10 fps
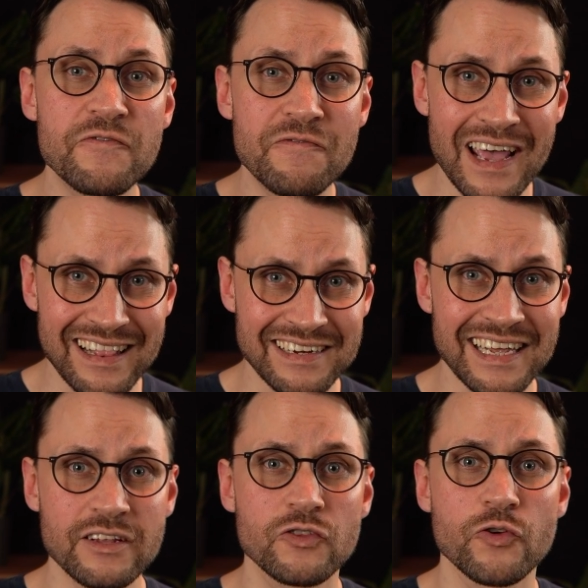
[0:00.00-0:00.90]

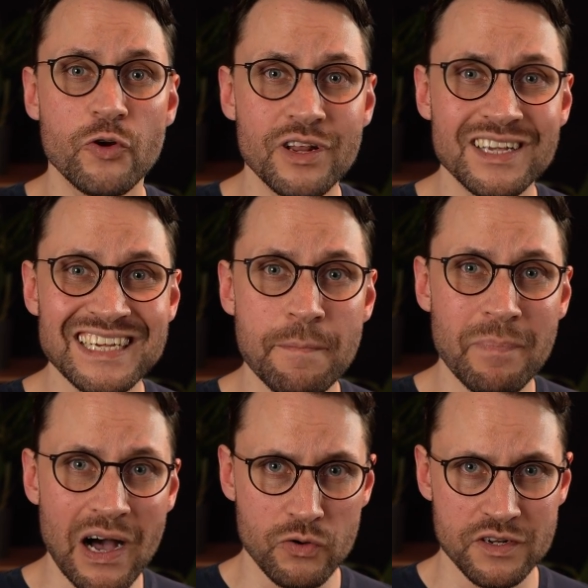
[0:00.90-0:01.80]
validated learnings
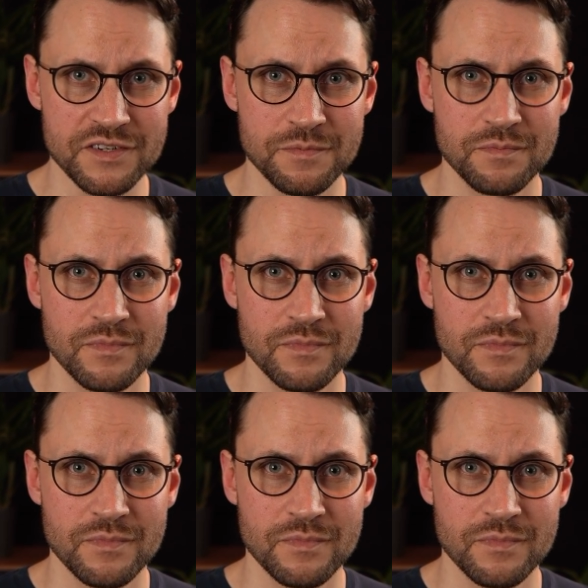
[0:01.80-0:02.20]
about it.